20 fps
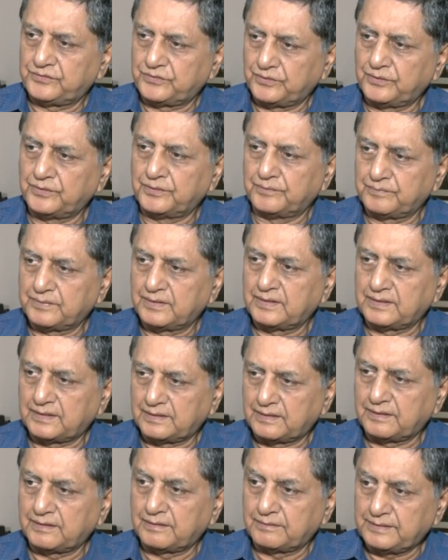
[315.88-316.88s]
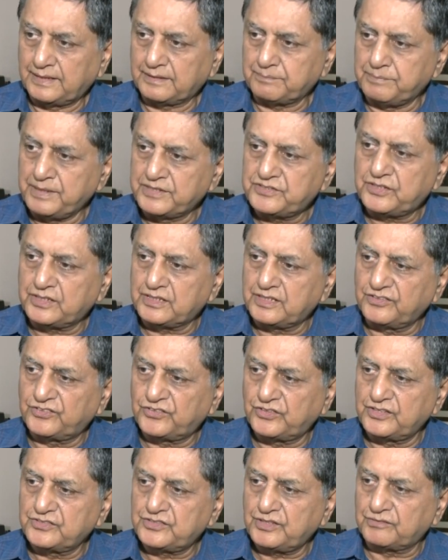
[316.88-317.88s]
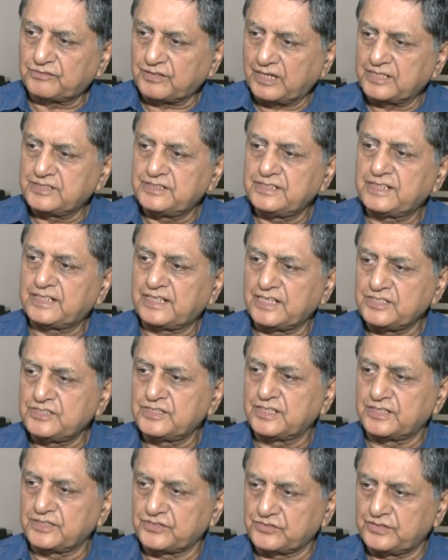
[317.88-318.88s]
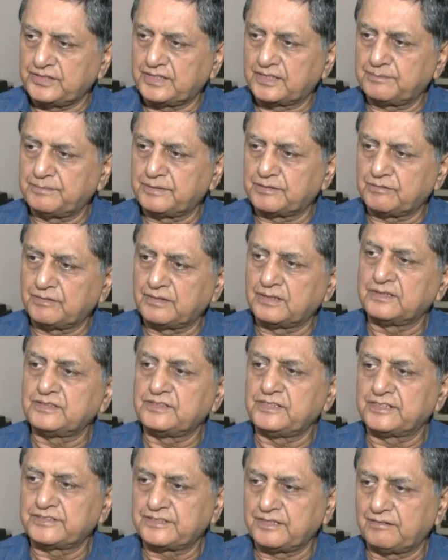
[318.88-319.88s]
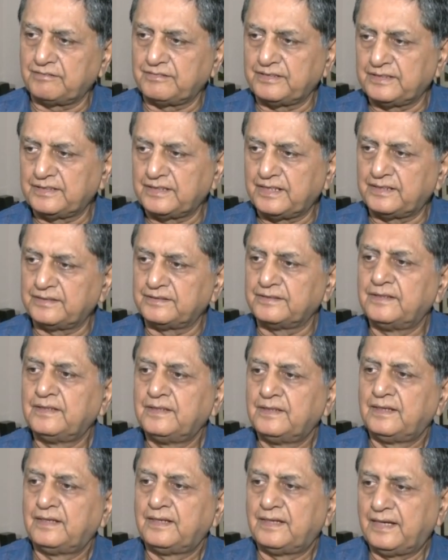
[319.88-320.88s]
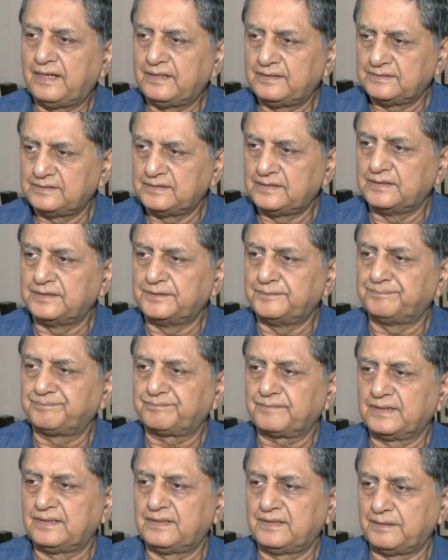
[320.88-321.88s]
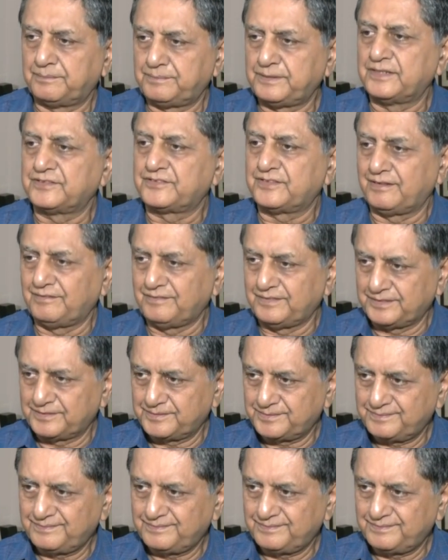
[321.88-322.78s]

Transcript: So uh, that basic difference of cryogenic engine is there between GSLV and and uh, uh PSLV.